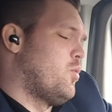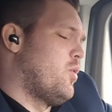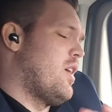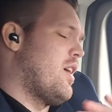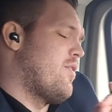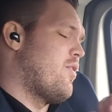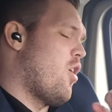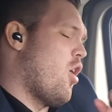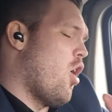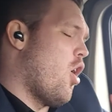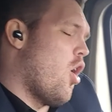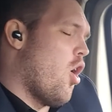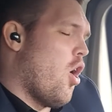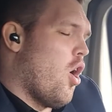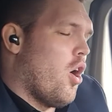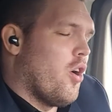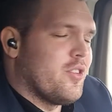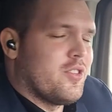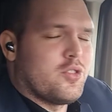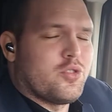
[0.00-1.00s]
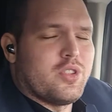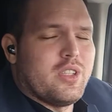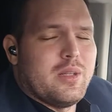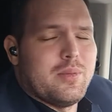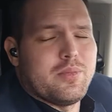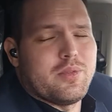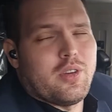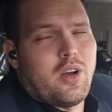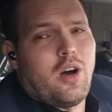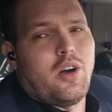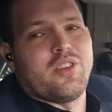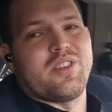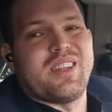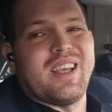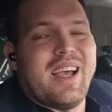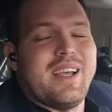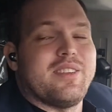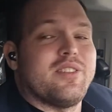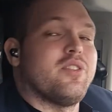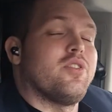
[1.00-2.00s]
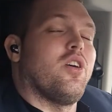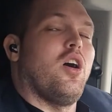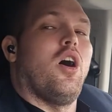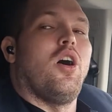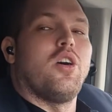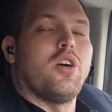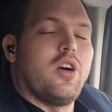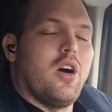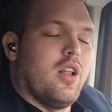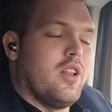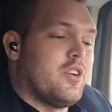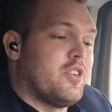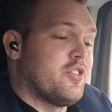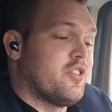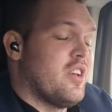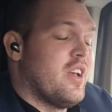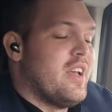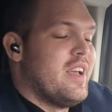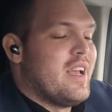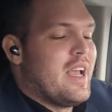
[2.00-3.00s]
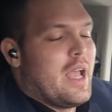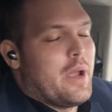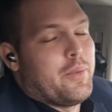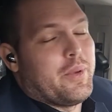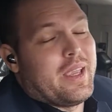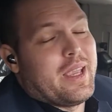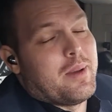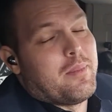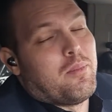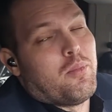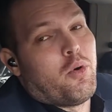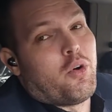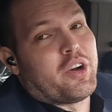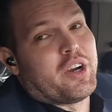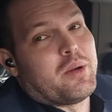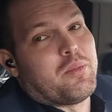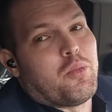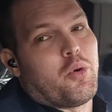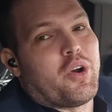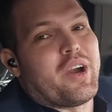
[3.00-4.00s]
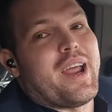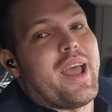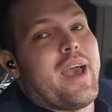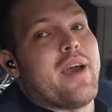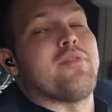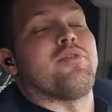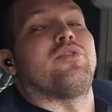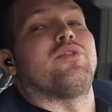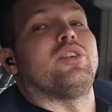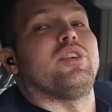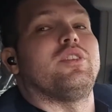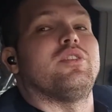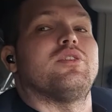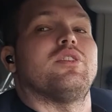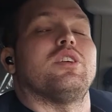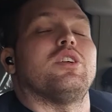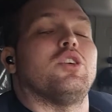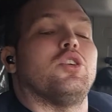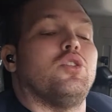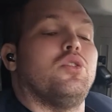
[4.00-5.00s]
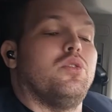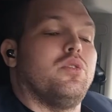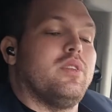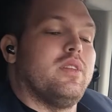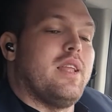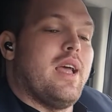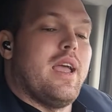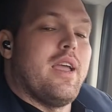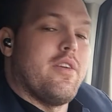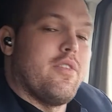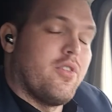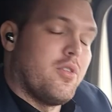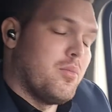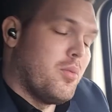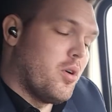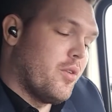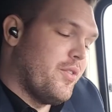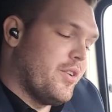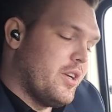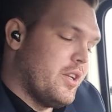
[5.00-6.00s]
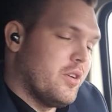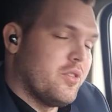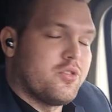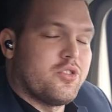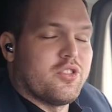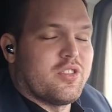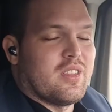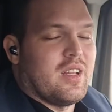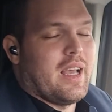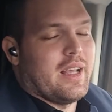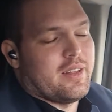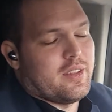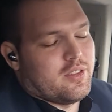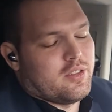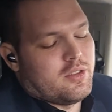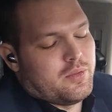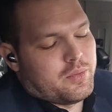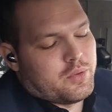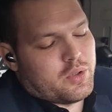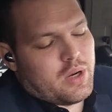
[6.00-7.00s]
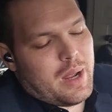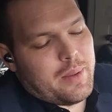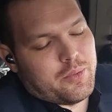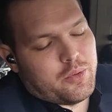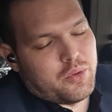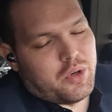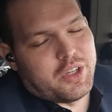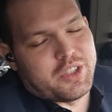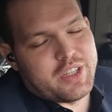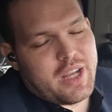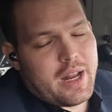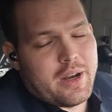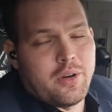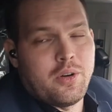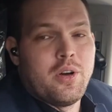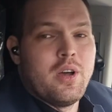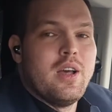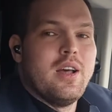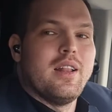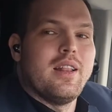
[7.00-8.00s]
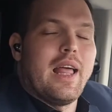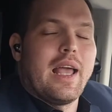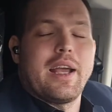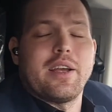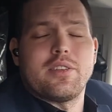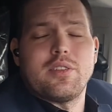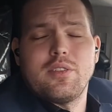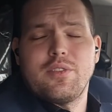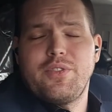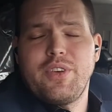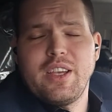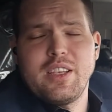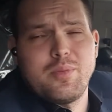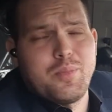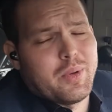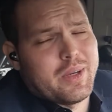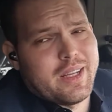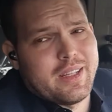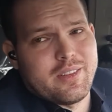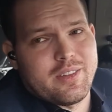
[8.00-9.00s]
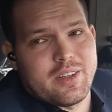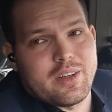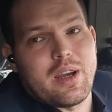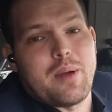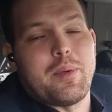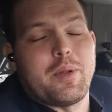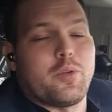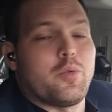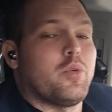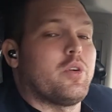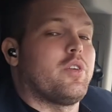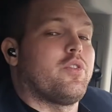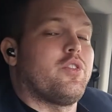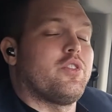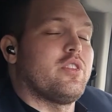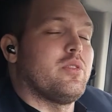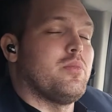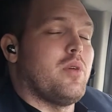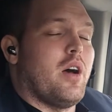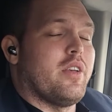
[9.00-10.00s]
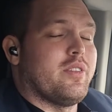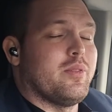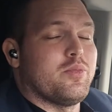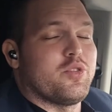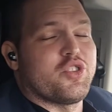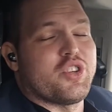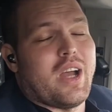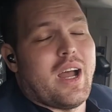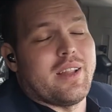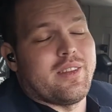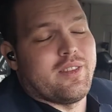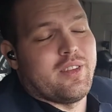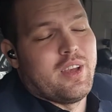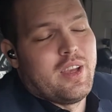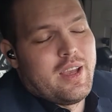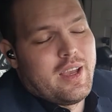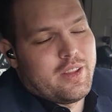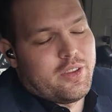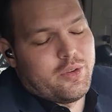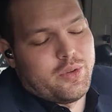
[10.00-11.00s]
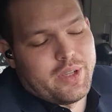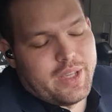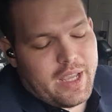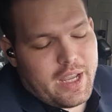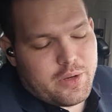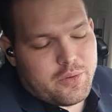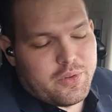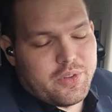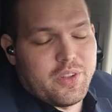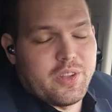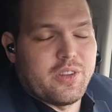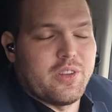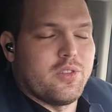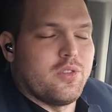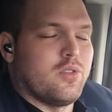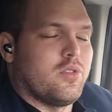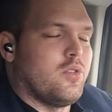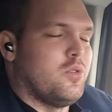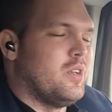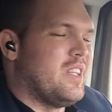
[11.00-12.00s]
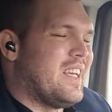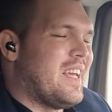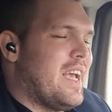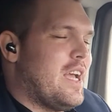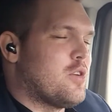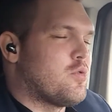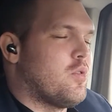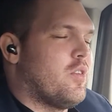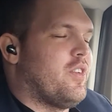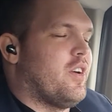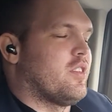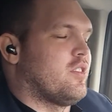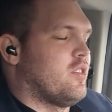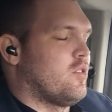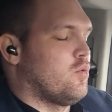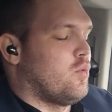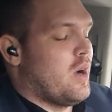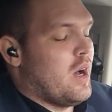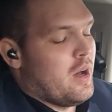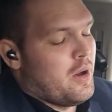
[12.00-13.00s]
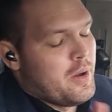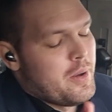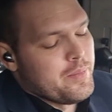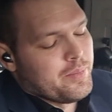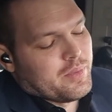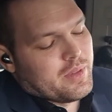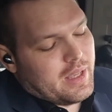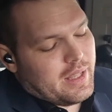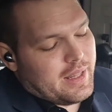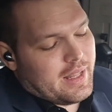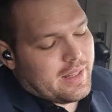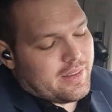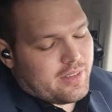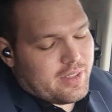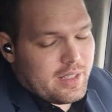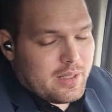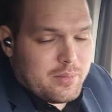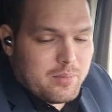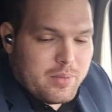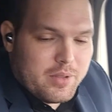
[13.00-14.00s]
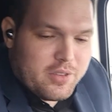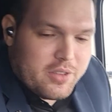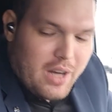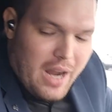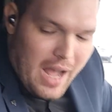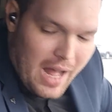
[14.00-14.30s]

We have all trims, all sizes, all colors, and we get more and more every single day. For more videos just like this, subscribe to our channel. Like us on Facebook, Instagram, and Twitter for some awesome shots to engage with us as well. And that's it. Mr.